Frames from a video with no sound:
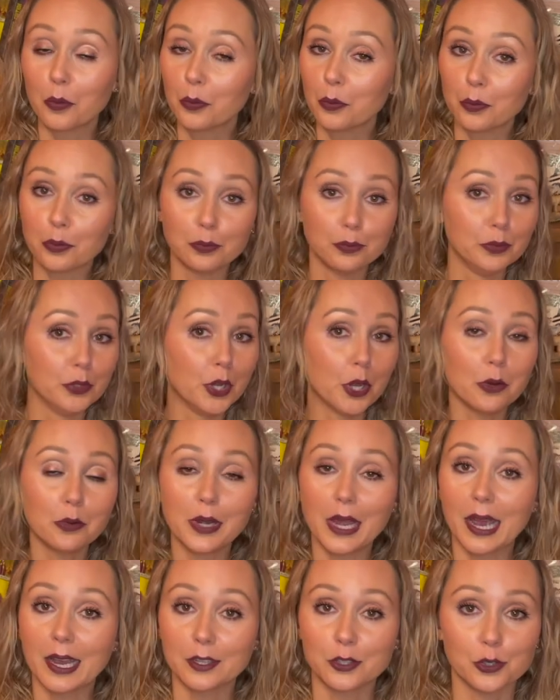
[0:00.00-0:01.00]
no
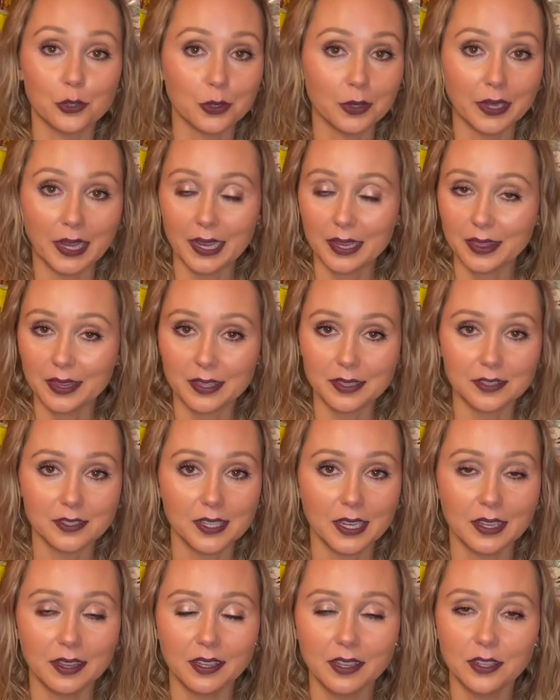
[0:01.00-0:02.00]
natural at this.
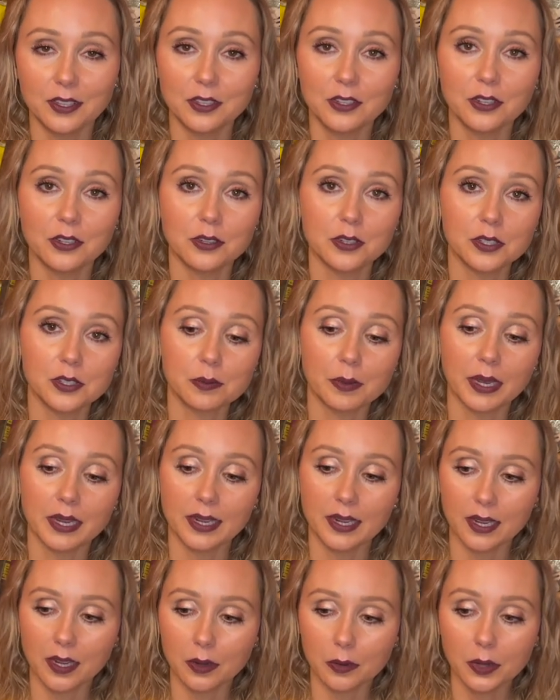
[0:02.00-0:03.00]
I think you know this by
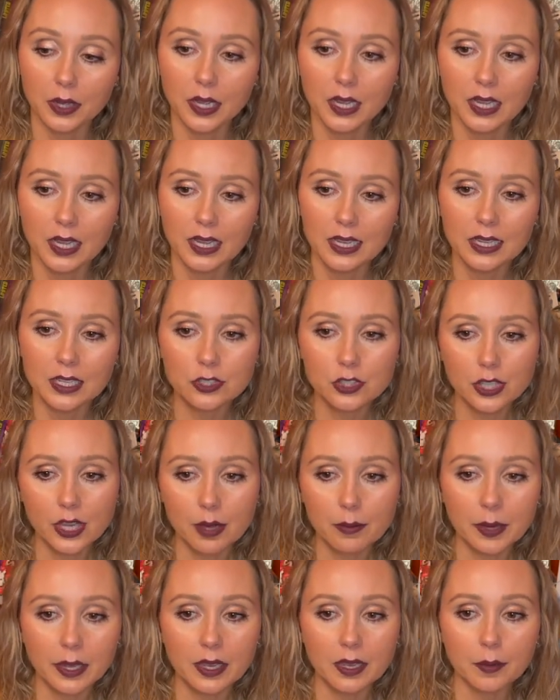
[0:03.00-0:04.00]
now. Each
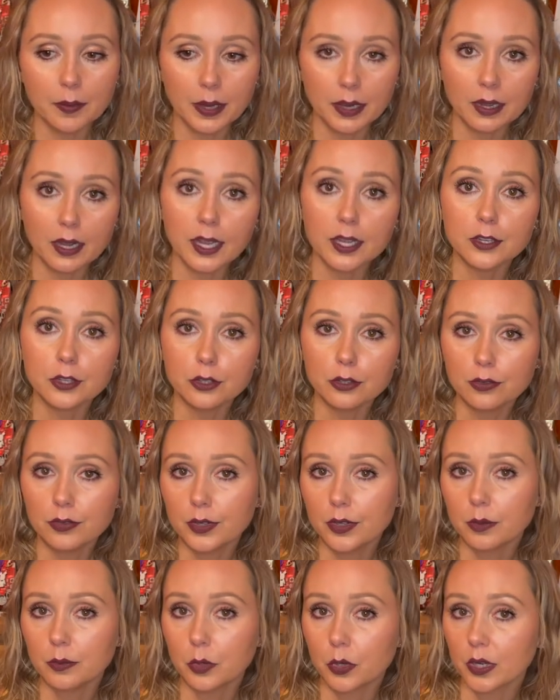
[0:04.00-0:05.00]
time I come out, I do
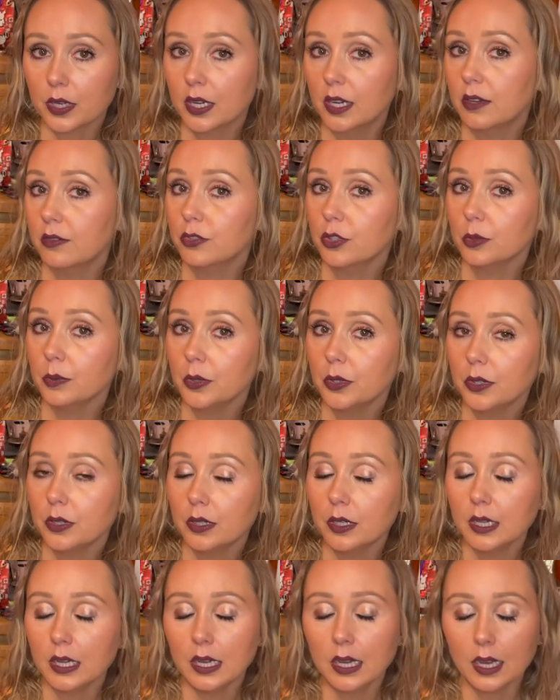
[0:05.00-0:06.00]
feel more
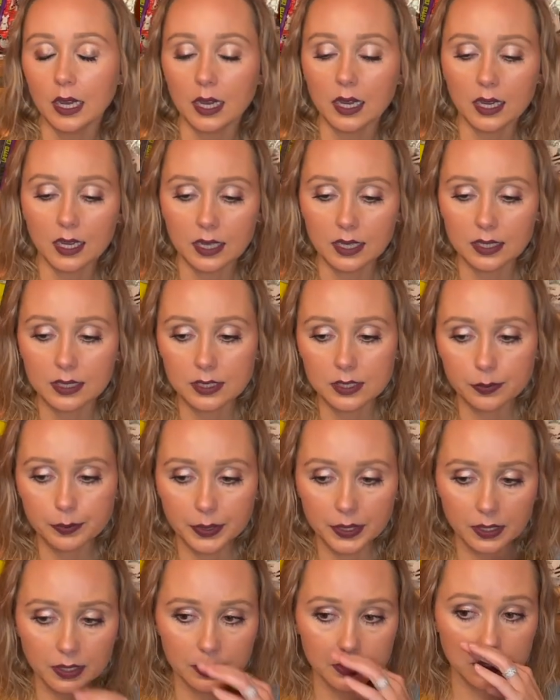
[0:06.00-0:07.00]
comfortable. Uh, and it's
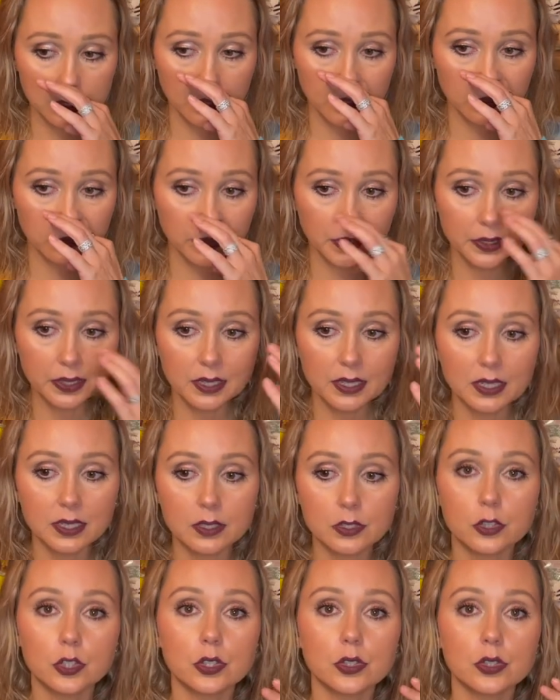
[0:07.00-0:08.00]
because the community
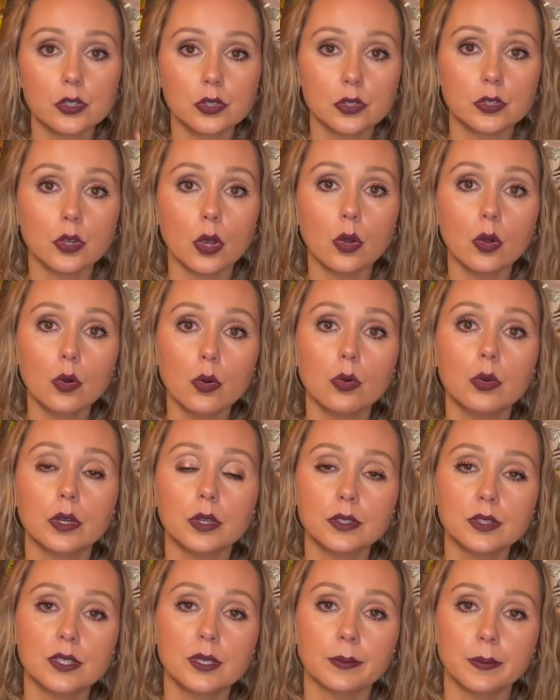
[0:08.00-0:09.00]
is just so
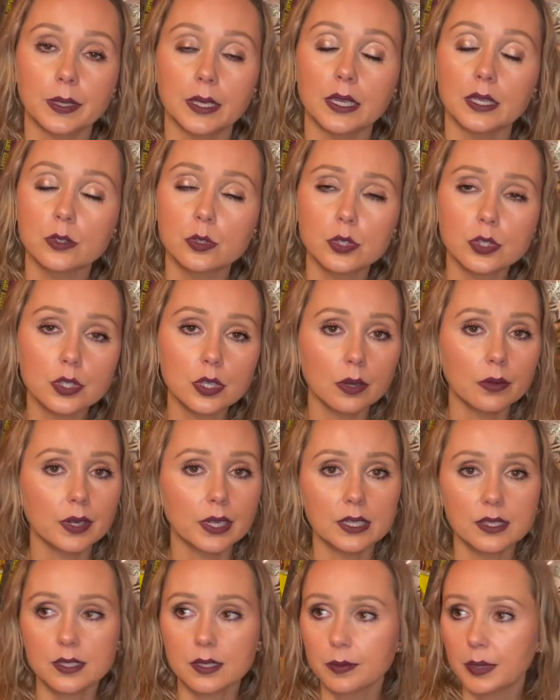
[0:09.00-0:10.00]
good to me and so
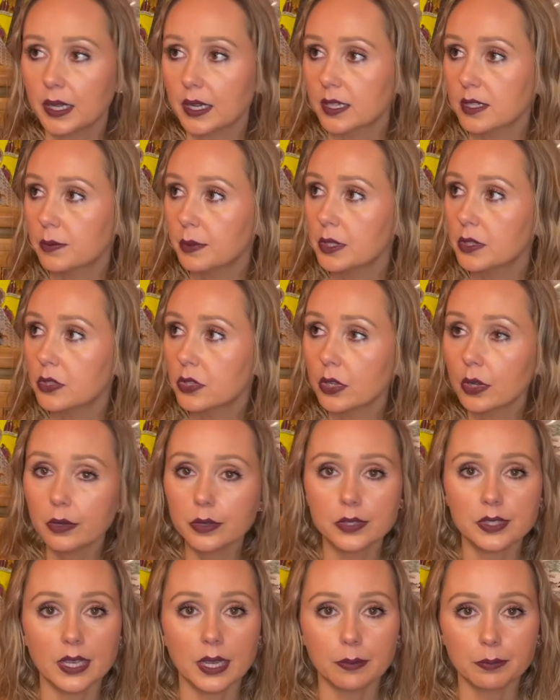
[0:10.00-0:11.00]
nice to me and has been so
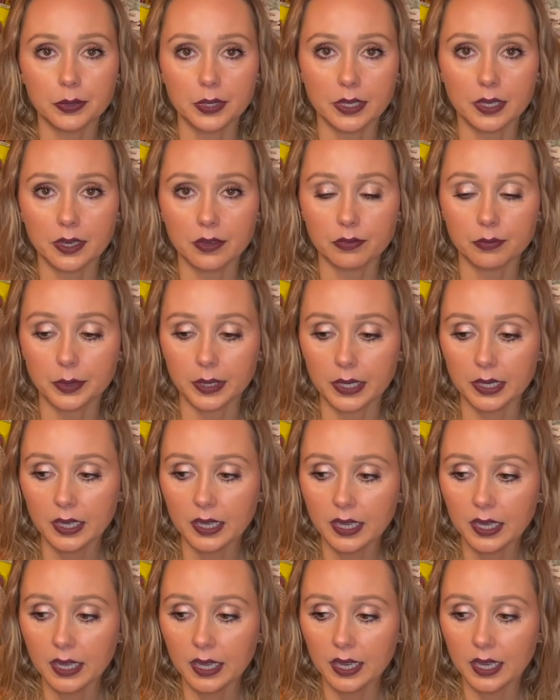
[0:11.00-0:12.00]
accepting of me.
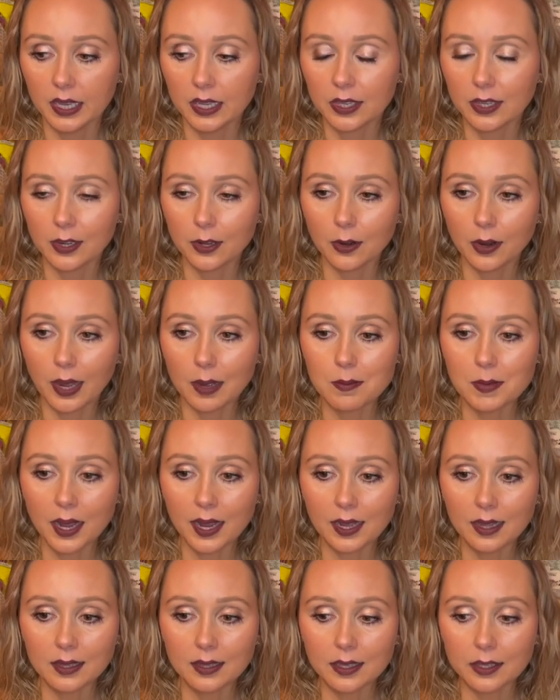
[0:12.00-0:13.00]
You know, I'm
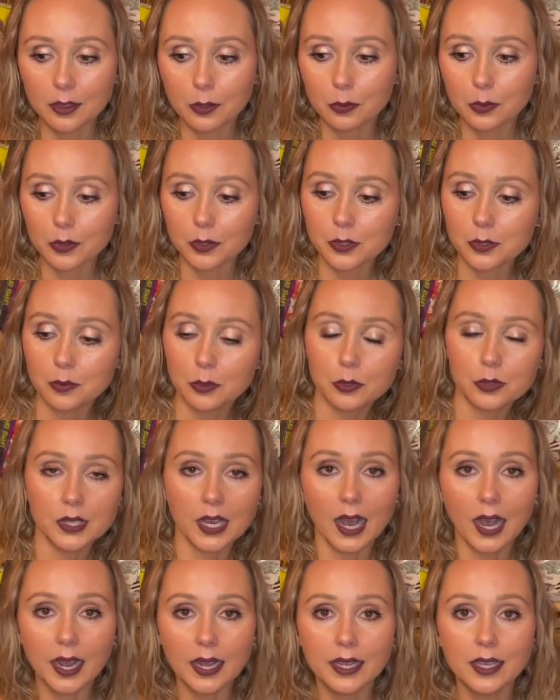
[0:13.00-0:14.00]
not like the world's most
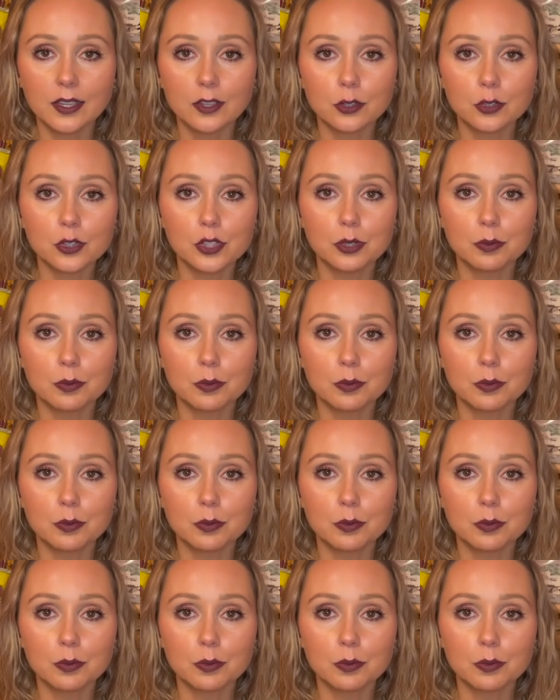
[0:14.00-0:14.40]
high energy